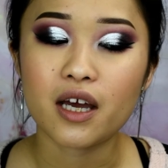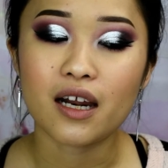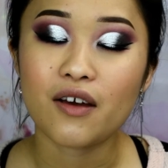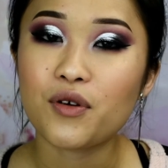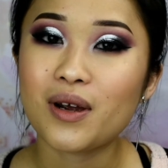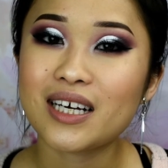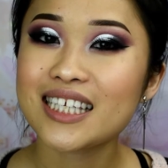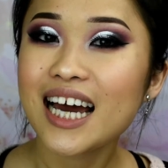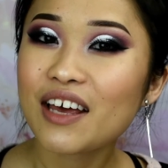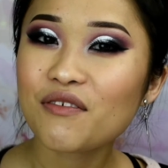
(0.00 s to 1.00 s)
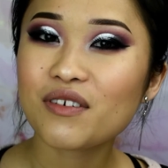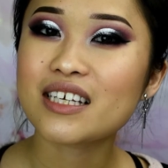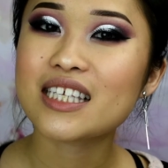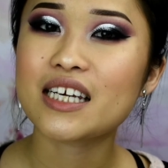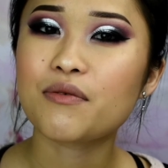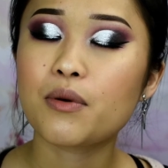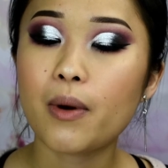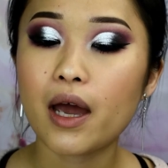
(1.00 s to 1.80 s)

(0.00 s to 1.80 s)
and if you're excited for this giveaway.